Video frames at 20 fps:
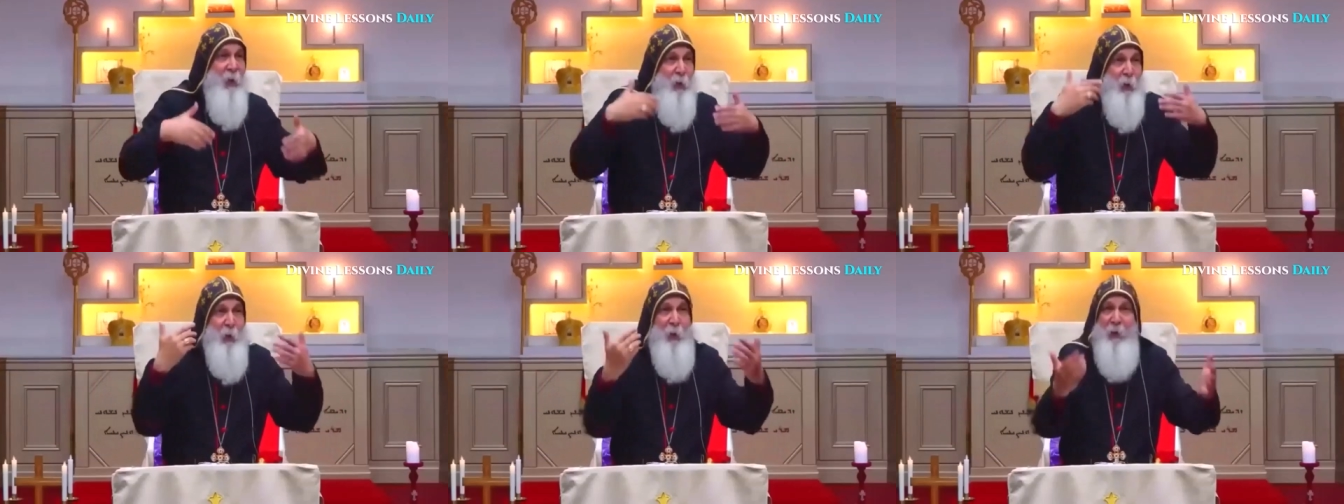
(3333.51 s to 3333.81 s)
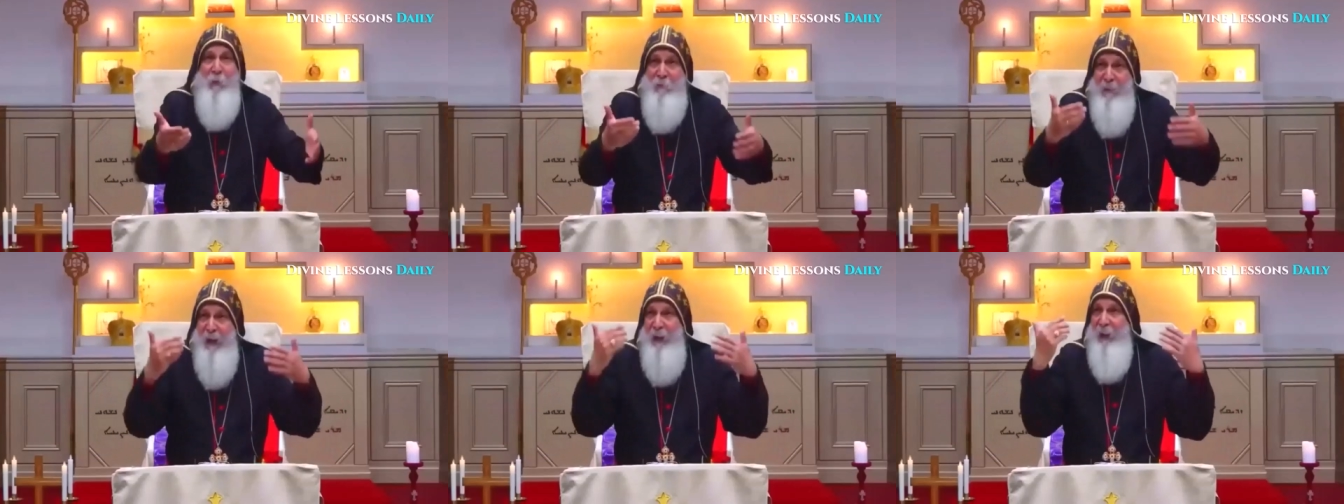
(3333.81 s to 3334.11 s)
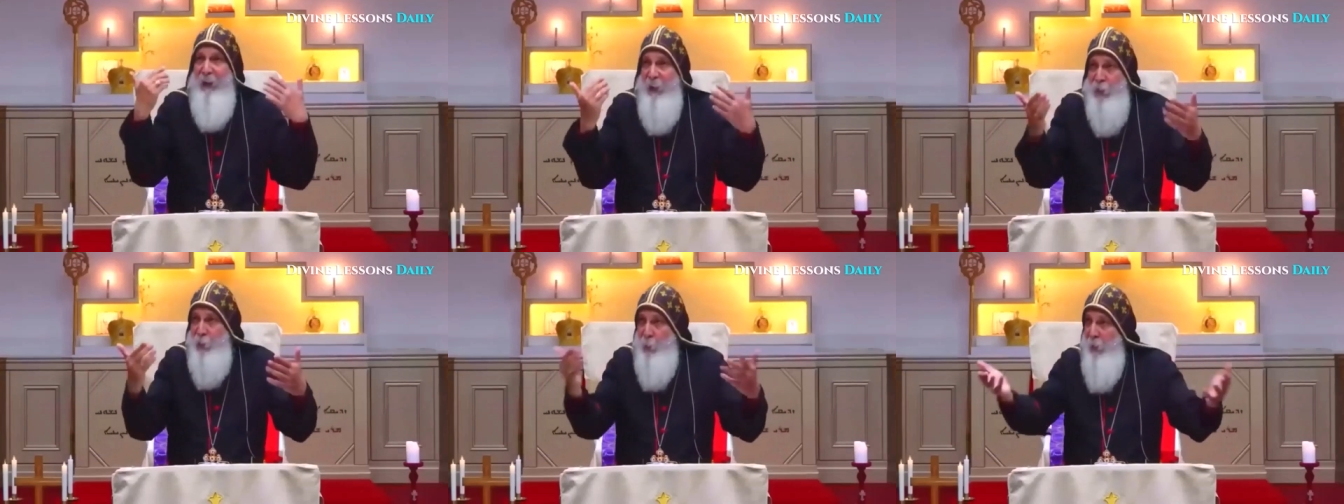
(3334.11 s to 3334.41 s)
to
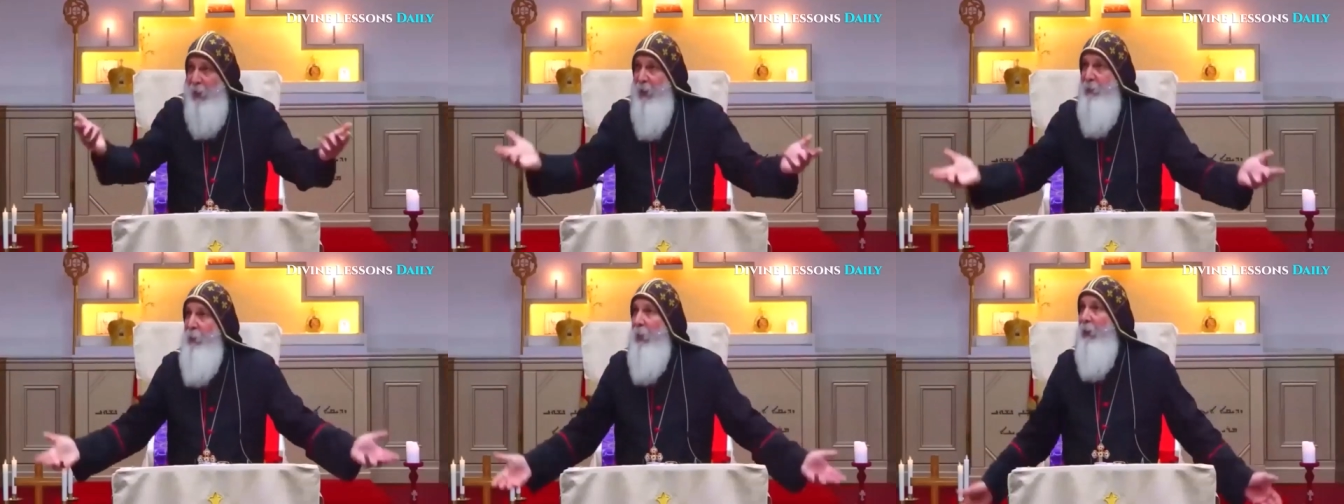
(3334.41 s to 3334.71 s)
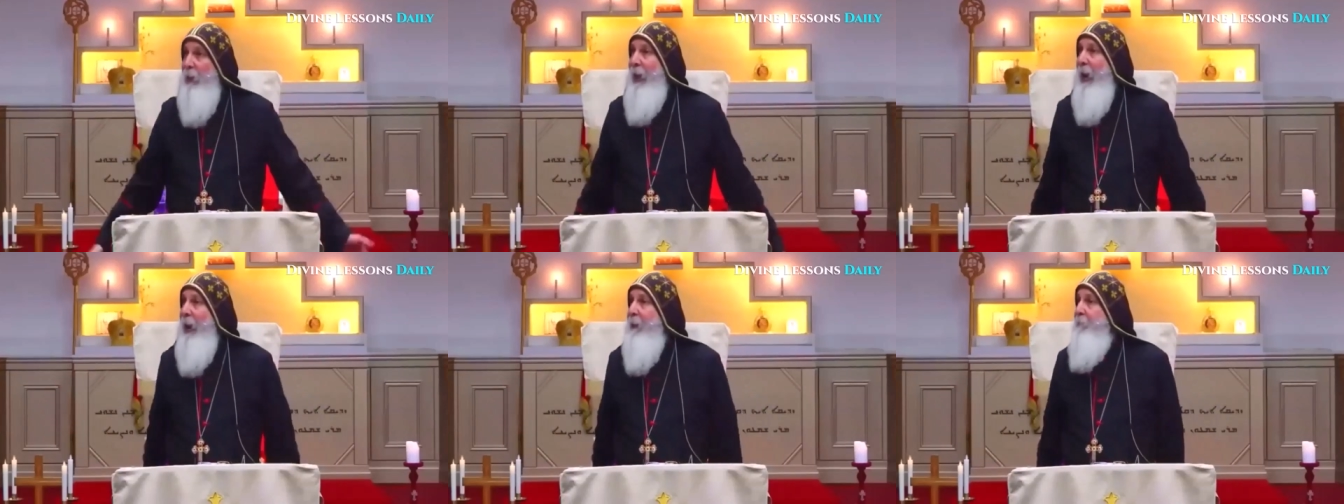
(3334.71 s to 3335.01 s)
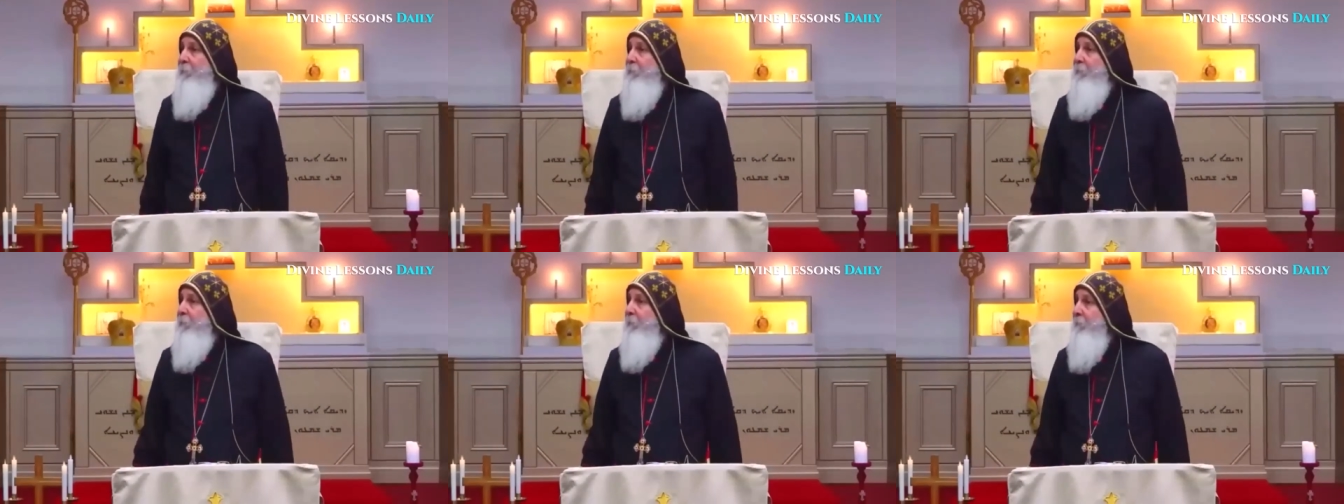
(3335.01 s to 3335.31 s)
reveal his will in your
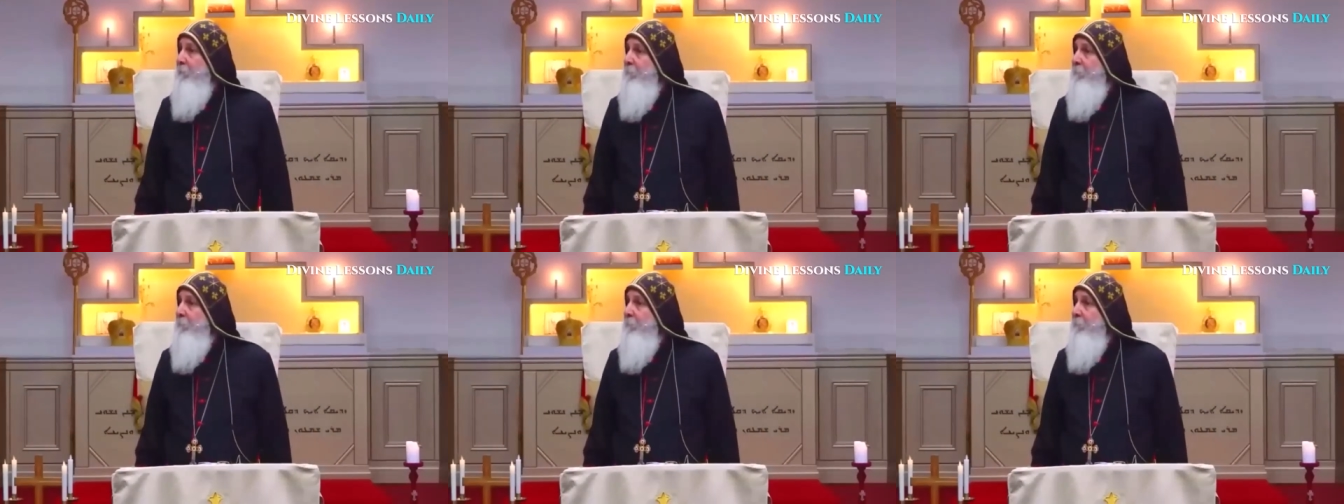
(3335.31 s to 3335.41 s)
life?